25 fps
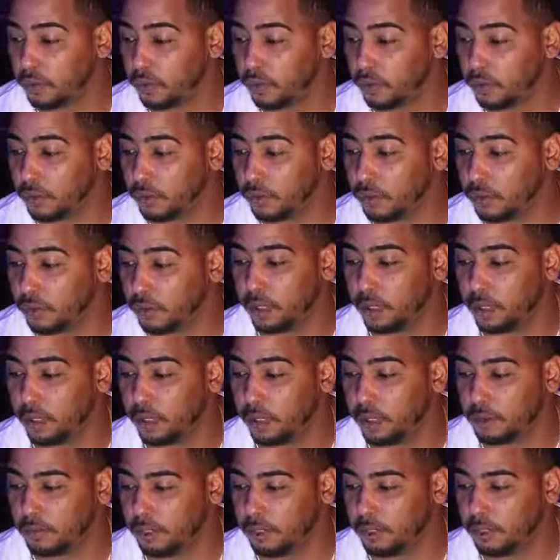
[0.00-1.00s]
and I'm
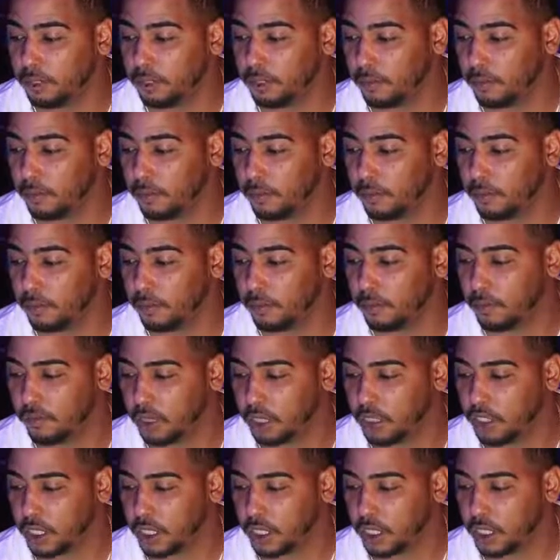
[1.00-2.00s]
seeing myself much
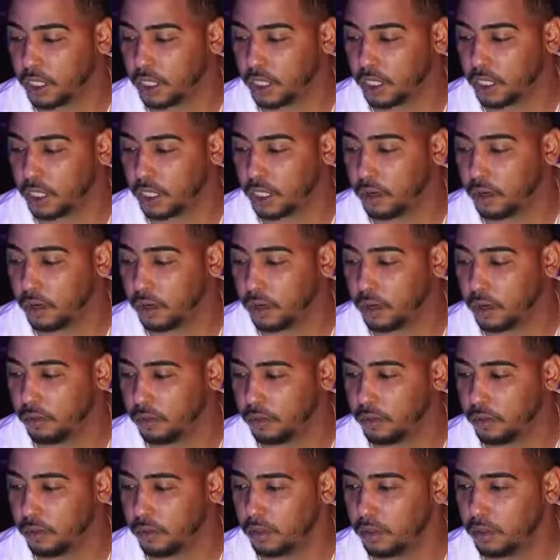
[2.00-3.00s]
clearer now,
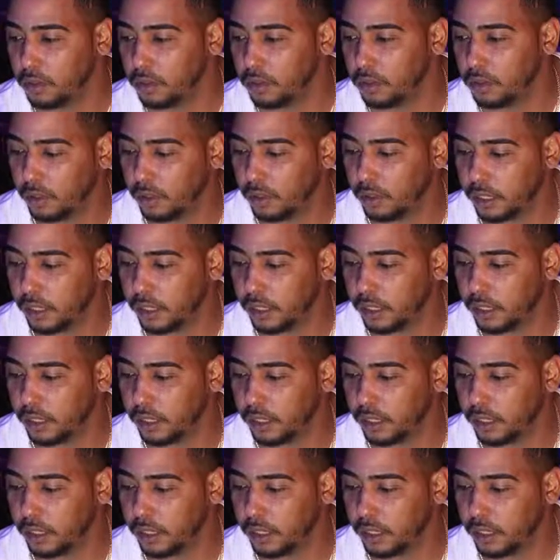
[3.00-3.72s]
right?